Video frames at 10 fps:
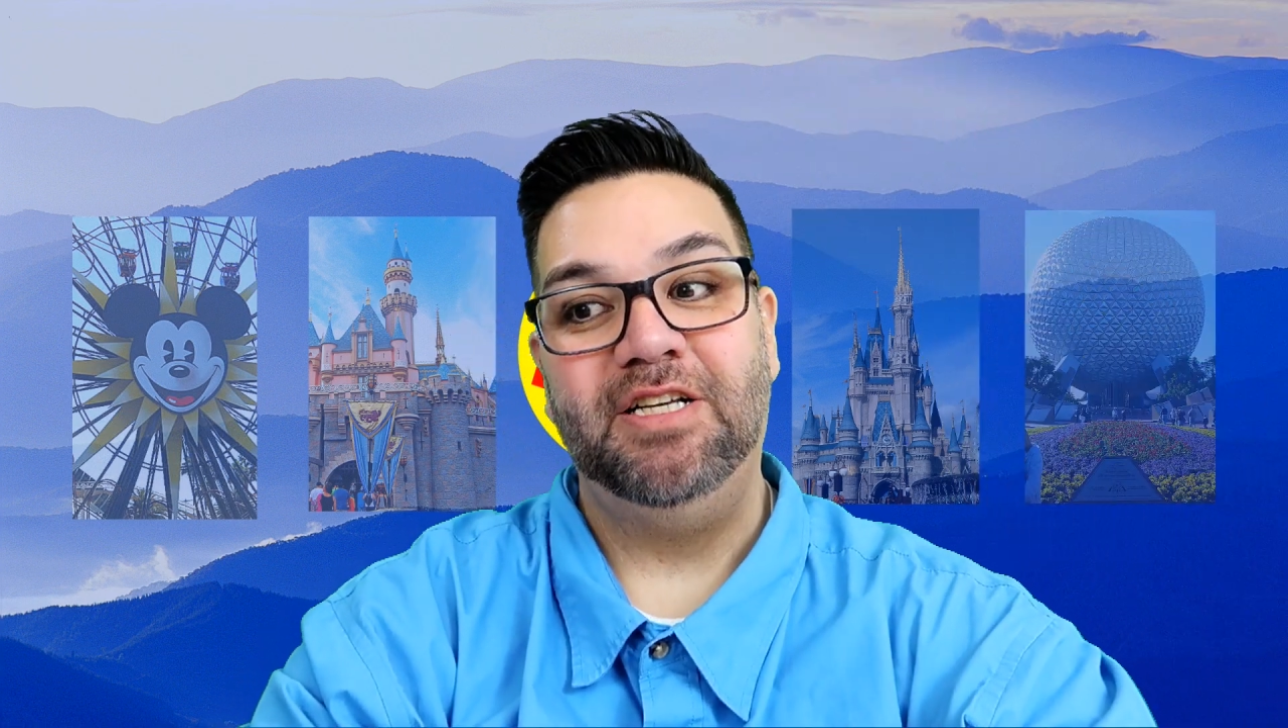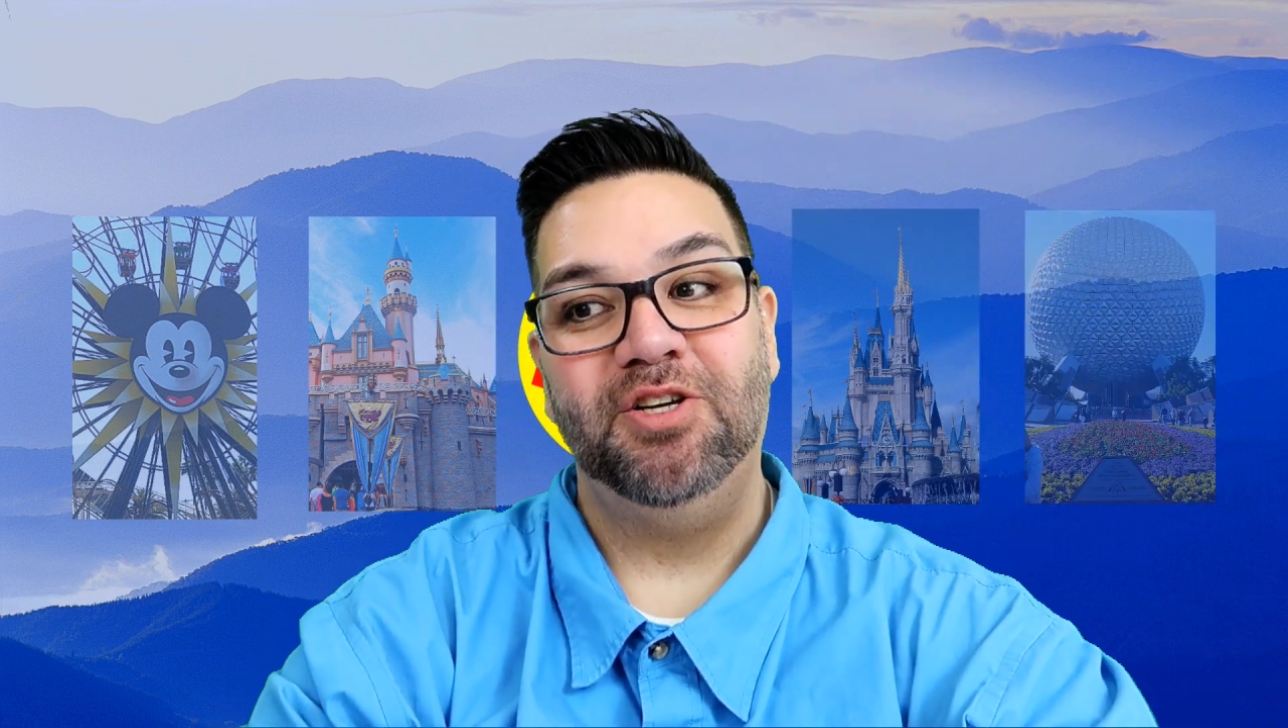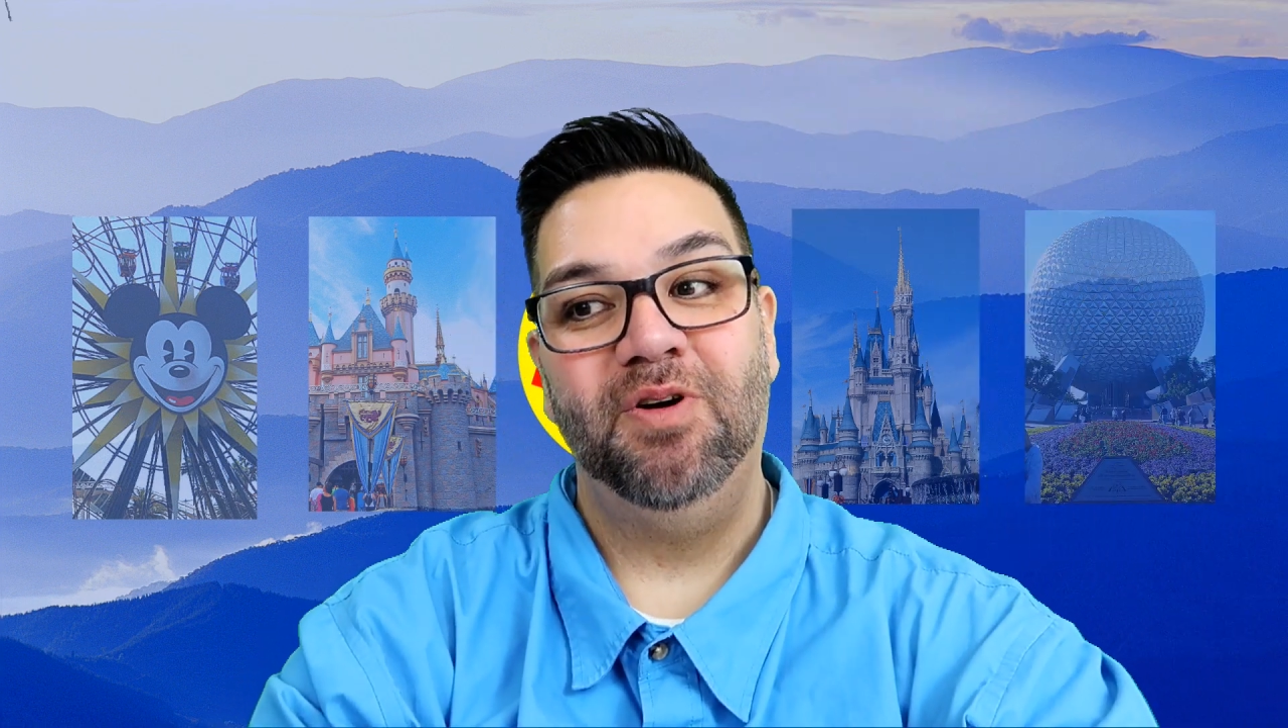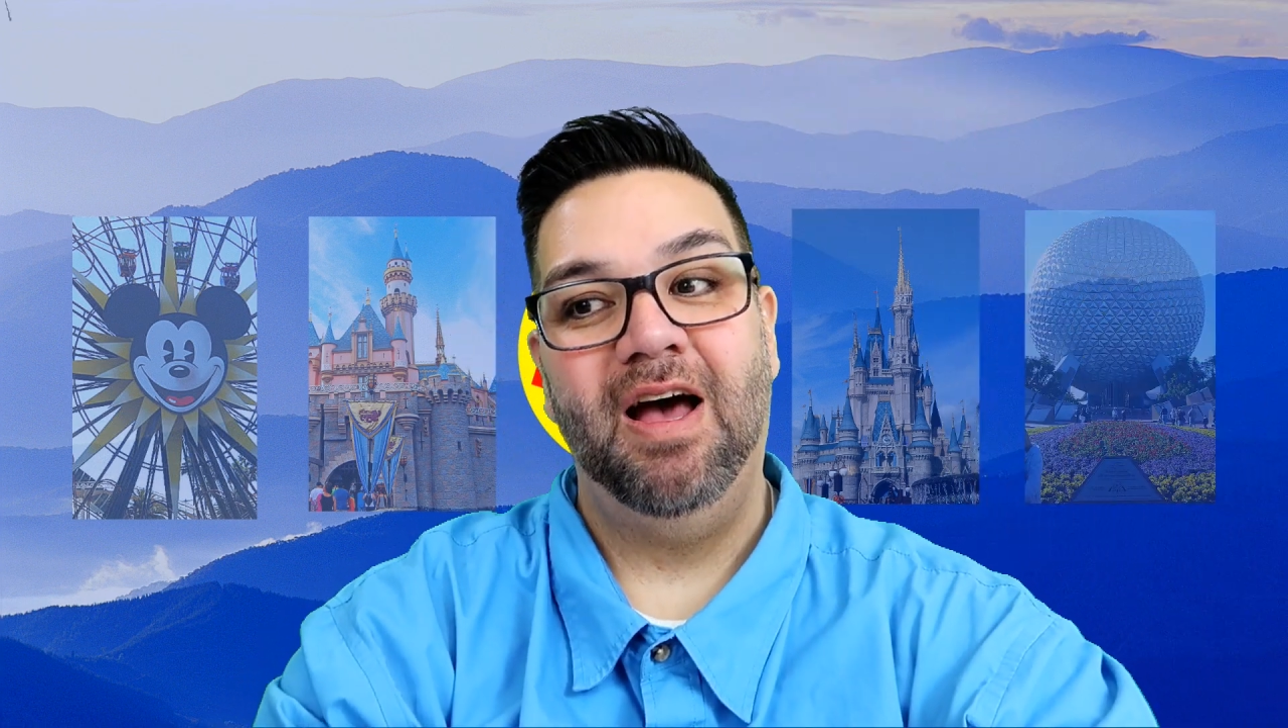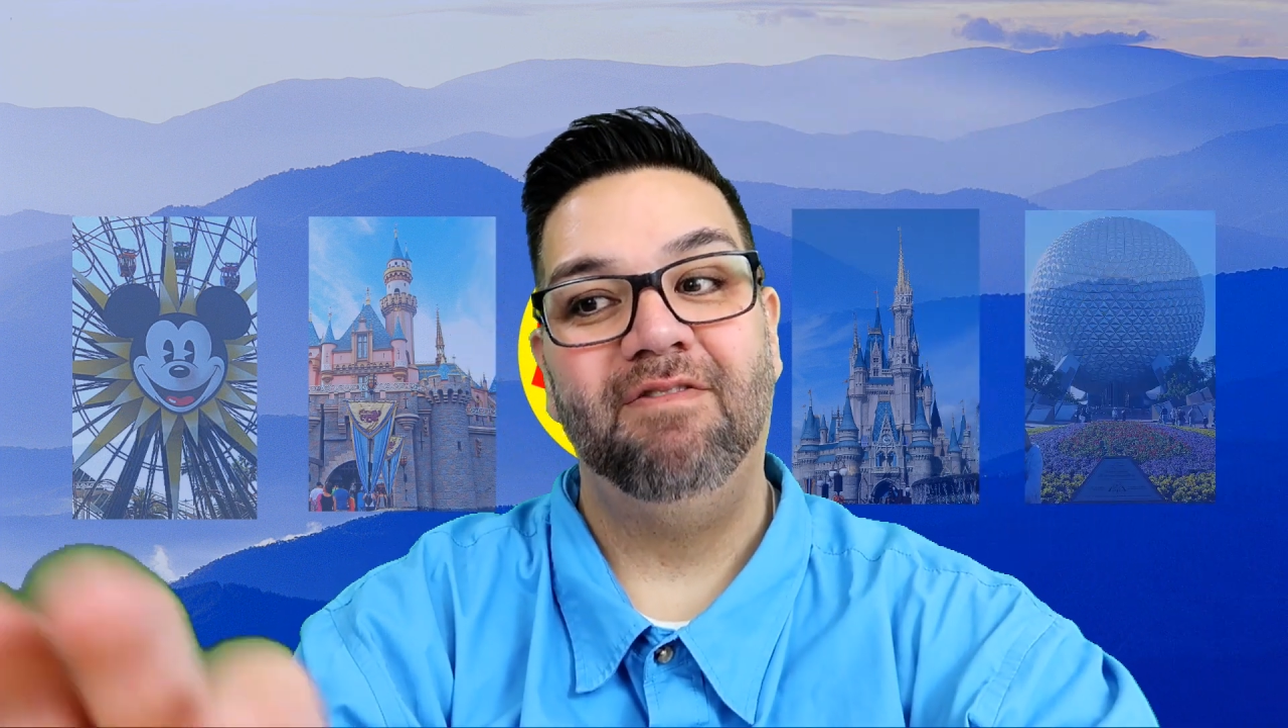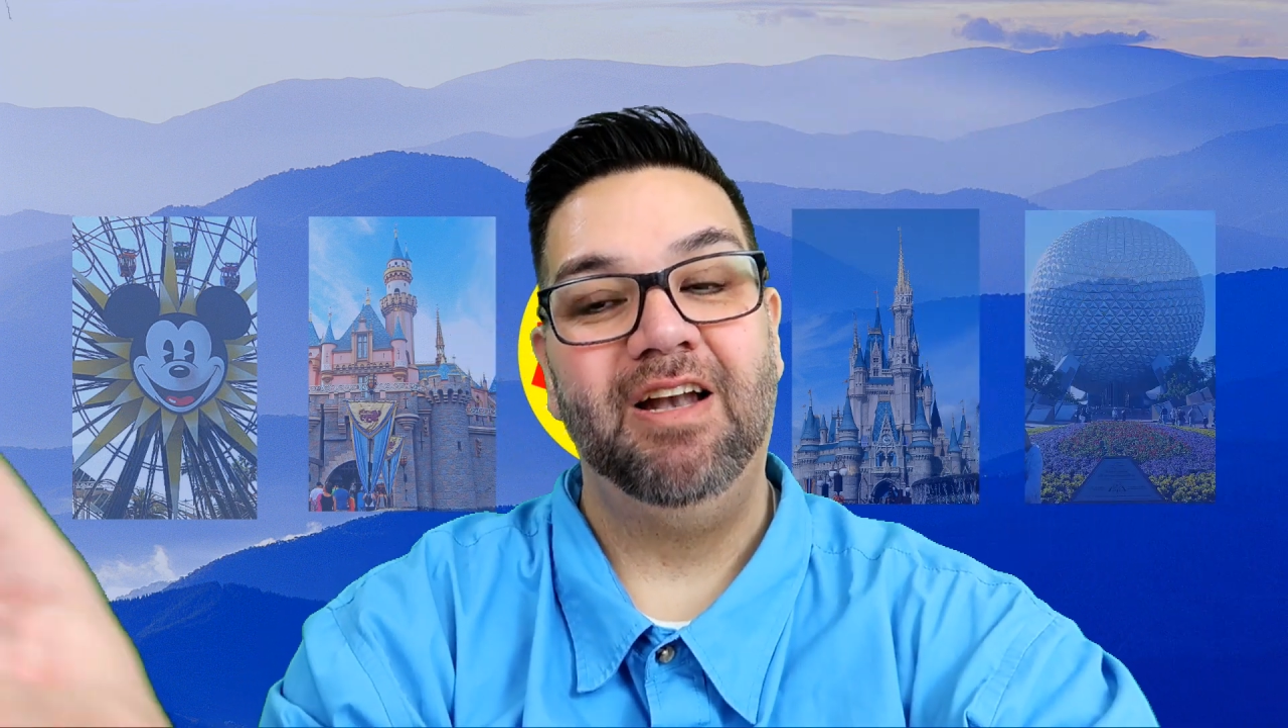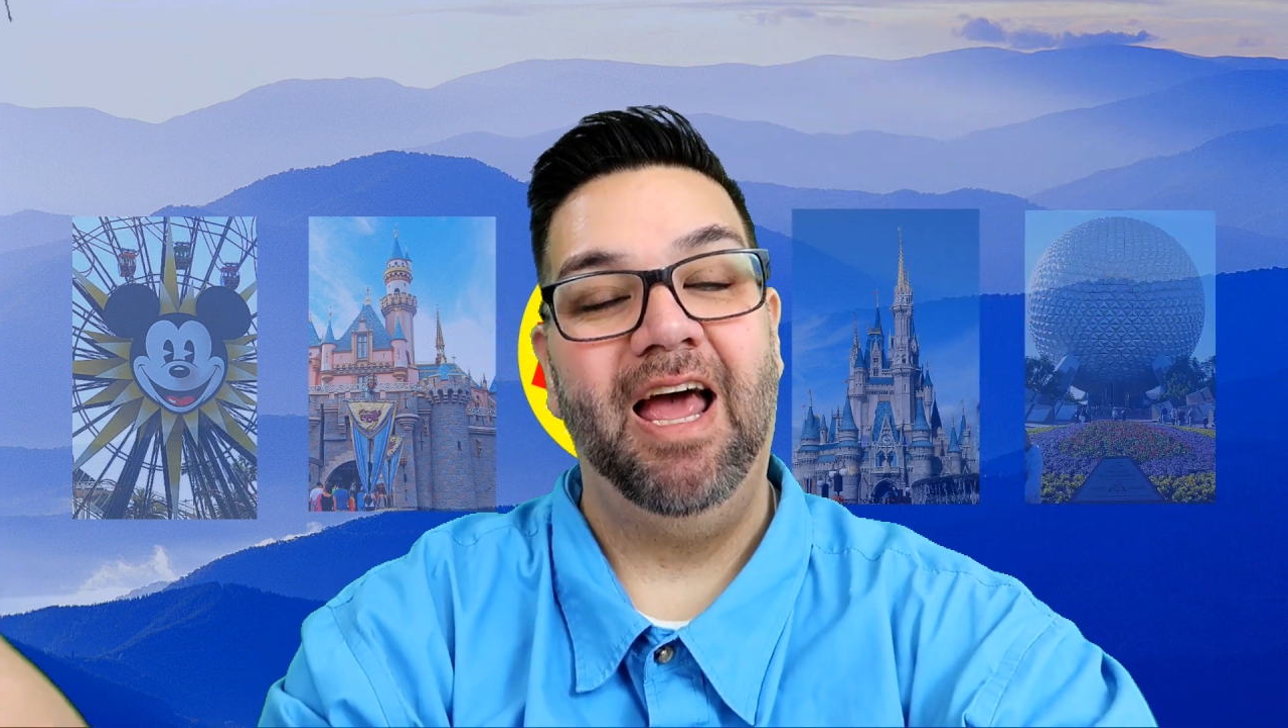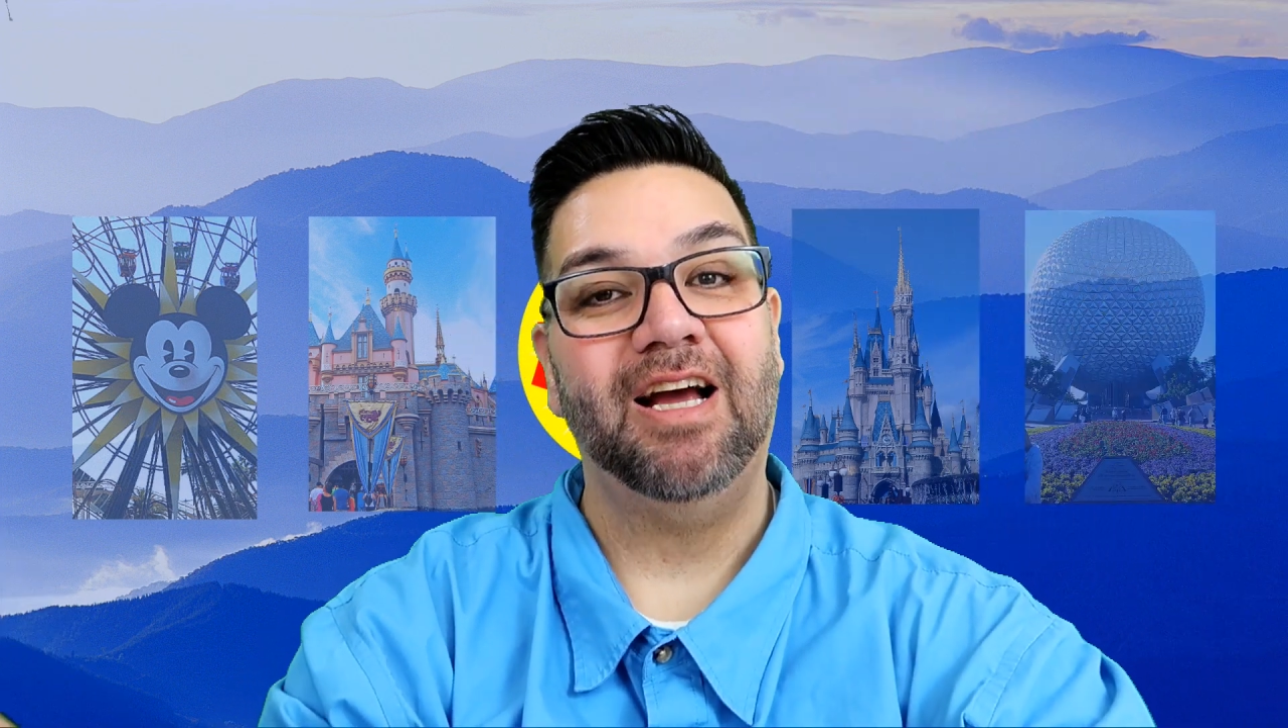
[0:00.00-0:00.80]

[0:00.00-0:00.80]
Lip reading: do have an